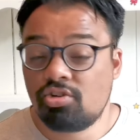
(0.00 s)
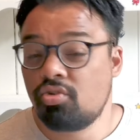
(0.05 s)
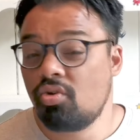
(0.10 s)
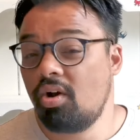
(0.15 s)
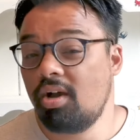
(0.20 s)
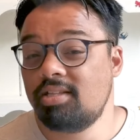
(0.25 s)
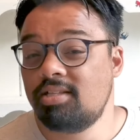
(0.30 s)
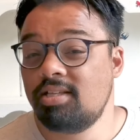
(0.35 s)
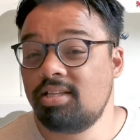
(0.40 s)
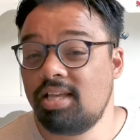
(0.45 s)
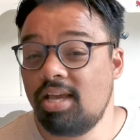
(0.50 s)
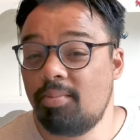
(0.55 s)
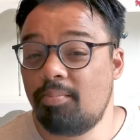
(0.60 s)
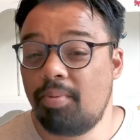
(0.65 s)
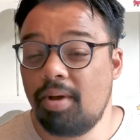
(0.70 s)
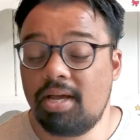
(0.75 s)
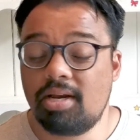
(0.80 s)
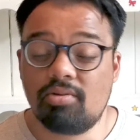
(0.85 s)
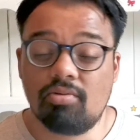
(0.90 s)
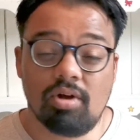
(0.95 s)
and I
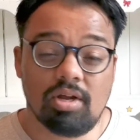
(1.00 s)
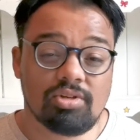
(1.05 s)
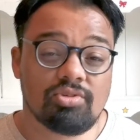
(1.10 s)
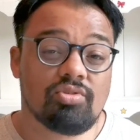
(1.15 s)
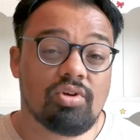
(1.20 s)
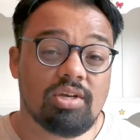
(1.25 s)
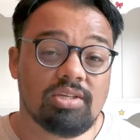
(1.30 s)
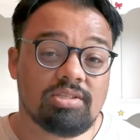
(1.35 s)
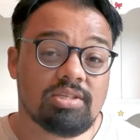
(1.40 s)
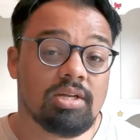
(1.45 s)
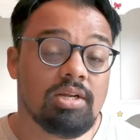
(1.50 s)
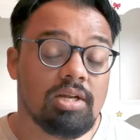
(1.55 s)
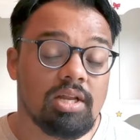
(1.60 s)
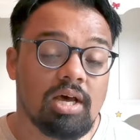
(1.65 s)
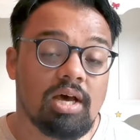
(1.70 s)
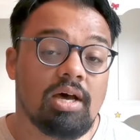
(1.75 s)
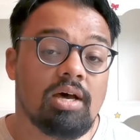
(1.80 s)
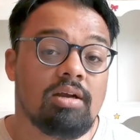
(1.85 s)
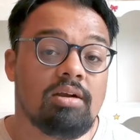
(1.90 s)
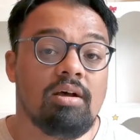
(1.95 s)
tried to get better. I
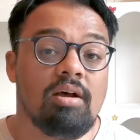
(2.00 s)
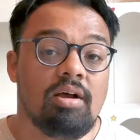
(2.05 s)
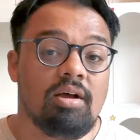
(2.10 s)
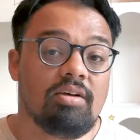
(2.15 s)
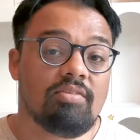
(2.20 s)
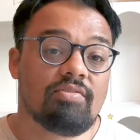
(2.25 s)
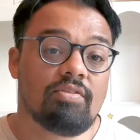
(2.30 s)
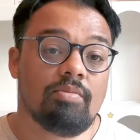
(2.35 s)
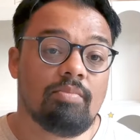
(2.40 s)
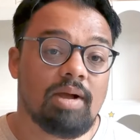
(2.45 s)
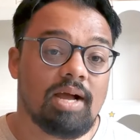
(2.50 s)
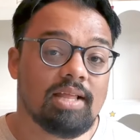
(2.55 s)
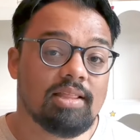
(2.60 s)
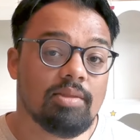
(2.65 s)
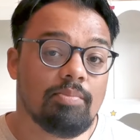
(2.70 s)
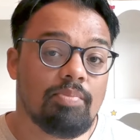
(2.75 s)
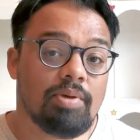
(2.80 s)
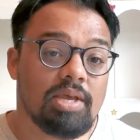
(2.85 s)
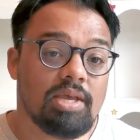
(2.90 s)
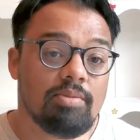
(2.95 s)
tried to learn
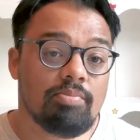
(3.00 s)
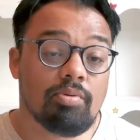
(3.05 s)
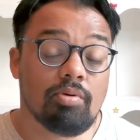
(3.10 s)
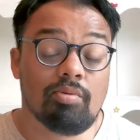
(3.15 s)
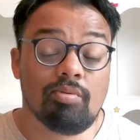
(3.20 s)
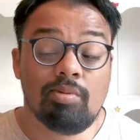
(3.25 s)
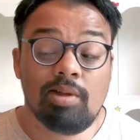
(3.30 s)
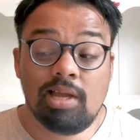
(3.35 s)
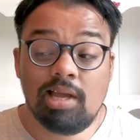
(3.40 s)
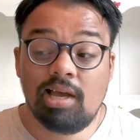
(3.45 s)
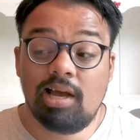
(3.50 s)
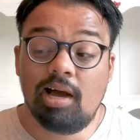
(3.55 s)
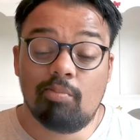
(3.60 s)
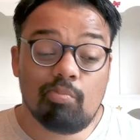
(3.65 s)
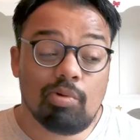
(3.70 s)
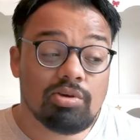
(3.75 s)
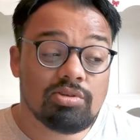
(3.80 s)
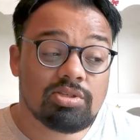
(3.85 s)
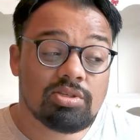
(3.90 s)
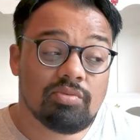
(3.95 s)
from other
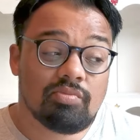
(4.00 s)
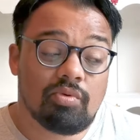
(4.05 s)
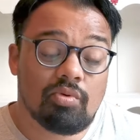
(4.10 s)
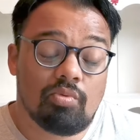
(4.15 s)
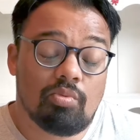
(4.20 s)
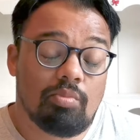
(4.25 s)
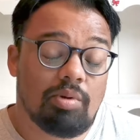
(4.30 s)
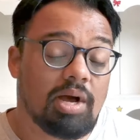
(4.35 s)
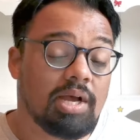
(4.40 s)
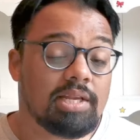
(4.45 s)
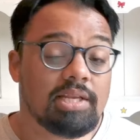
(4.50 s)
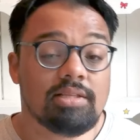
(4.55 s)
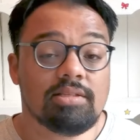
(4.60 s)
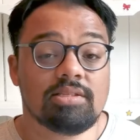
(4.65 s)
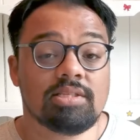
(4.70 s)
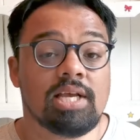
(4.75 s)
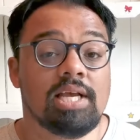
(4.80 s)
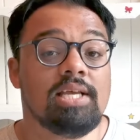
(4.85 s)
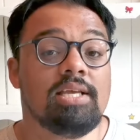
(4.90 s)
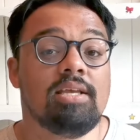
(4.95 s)
people. And most of
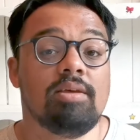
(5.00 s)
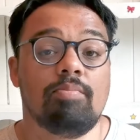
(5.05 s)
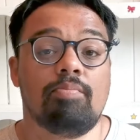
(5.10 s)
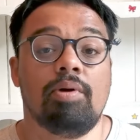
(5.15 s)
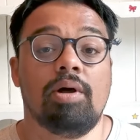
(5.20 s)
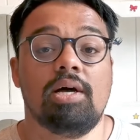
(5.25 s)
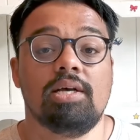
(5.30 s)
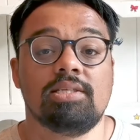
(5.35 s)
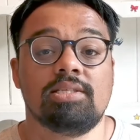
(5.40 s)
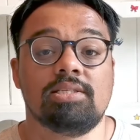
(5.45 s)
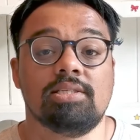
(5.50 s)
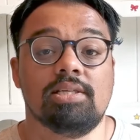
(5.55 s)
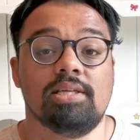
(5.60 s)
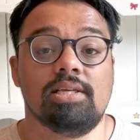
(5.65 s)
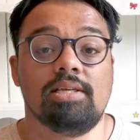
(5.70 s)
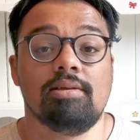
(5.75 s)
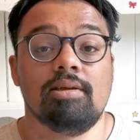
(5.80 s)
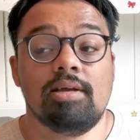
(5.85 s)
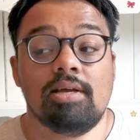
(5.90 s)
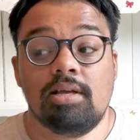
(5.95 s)
all, I didn't take it
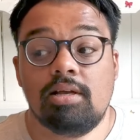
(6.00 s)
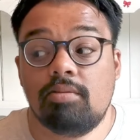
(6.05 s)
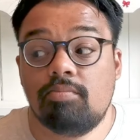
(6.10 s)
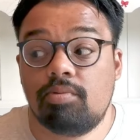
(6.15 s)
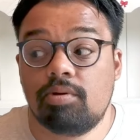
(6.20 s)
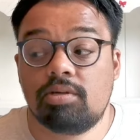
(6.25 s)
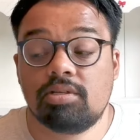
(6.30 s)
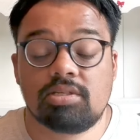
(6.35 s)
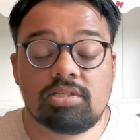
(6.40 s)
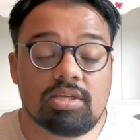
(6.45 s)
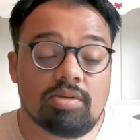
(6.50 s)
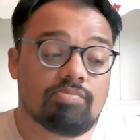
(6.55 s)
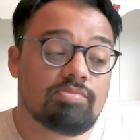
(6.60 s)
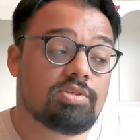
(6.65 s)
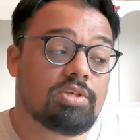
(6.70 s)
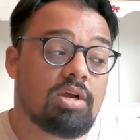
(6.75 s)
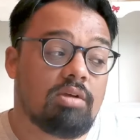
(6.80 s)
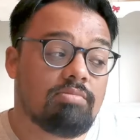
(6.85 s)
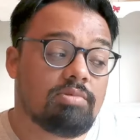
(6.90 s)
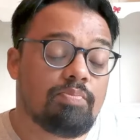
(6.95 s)
personally,
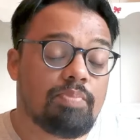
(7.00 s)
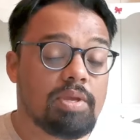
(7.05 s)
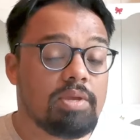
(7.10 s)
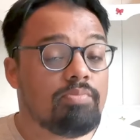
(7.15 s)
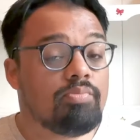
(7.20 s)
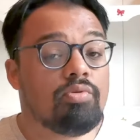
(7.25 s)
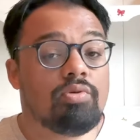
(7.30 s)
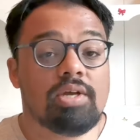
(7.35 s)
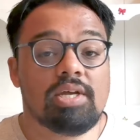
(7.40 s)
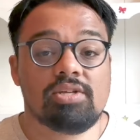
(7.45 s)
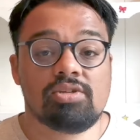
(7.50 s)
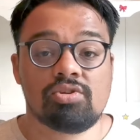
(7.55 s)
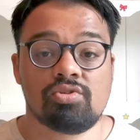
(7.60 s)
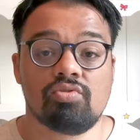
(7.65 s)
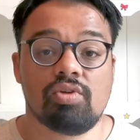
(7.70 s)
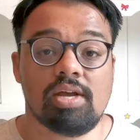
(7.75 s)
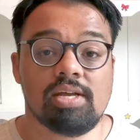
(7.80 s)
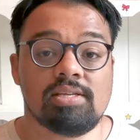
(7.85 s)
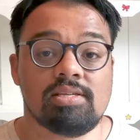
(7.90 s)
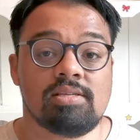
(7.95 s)
because sometimes people
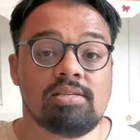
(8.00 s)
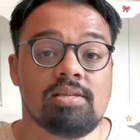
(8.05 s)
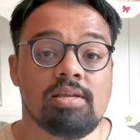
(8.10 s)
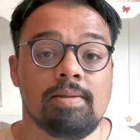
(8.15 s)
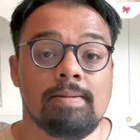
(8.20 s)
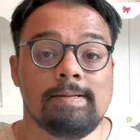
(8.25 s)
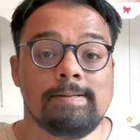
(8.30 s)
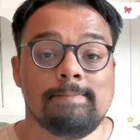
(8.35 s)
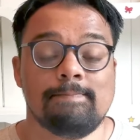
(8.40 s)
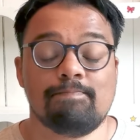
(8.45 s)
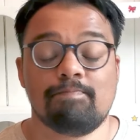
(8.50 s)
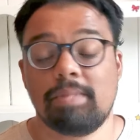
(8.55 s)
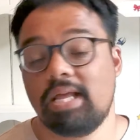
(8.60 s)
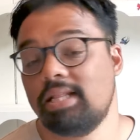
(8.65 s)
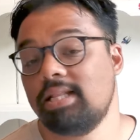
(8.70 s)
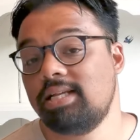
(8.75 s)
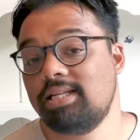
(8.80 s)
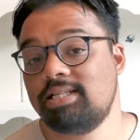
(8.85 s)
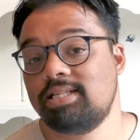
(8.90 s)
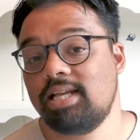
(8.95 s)
get stressed
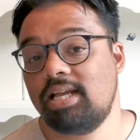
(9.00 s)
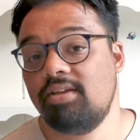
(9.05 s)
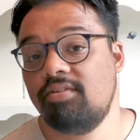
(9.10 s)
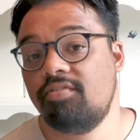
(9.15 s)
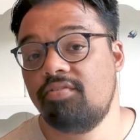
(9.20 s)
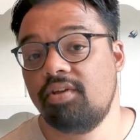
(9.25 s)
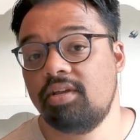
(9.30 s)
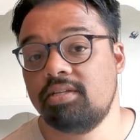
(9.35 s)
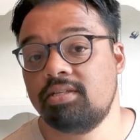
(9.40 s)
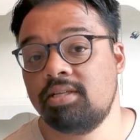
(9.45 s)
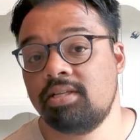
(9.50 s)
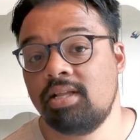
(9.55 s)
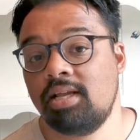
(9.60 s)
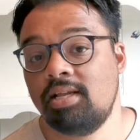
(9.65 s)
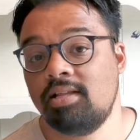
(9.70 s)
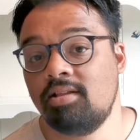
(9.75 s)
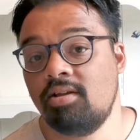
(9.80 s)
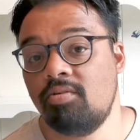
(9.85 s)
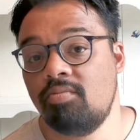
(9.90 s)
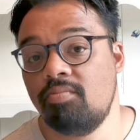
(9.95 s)
and they say
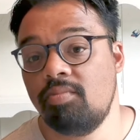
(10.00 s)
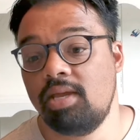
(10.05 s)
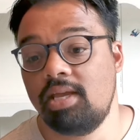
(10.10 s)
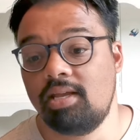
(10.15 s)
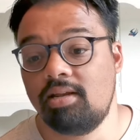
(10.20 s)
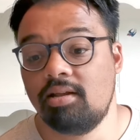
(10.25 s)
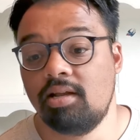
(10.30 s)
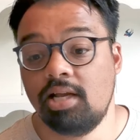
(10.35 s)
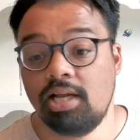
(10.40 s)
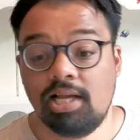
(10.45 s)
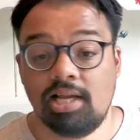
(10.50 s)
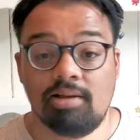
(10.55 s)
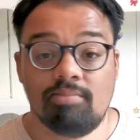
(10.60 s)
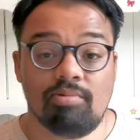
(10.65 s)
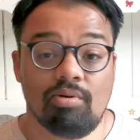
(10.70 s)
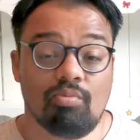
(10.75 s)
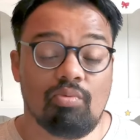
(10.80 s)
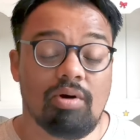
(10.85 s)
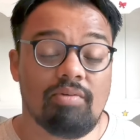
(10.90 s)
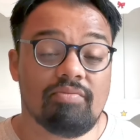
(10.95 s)
things that they don't
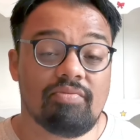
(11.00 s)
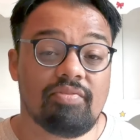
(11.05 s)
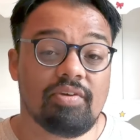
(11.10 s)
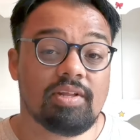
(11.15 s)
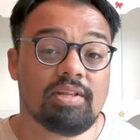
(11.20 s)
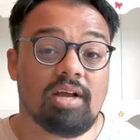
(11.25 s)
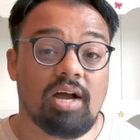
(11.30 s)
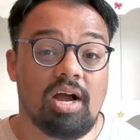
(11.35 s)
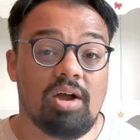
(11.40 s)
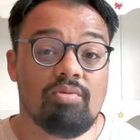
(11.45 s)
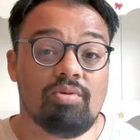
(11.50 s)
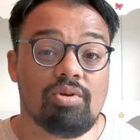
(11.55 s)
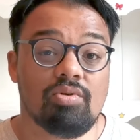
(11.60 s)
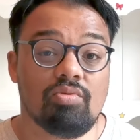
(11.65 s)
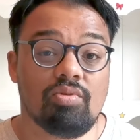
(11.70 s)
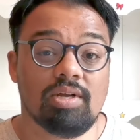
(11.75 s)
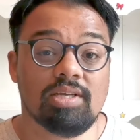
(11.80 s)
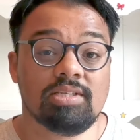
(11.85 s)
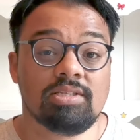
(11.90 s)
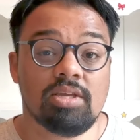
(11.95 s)
mean. But one thing that
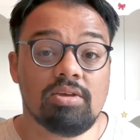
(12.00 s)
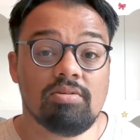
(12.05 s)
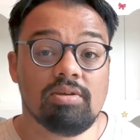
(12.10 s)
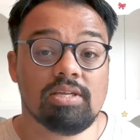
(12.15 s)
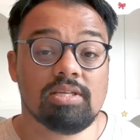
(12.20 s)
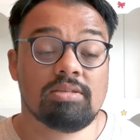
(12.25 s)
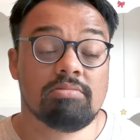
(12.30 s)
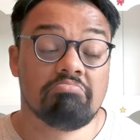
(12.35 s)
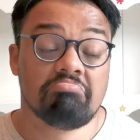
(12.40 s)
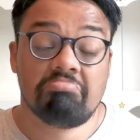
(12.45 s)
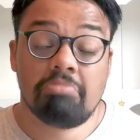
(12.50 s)
I would always do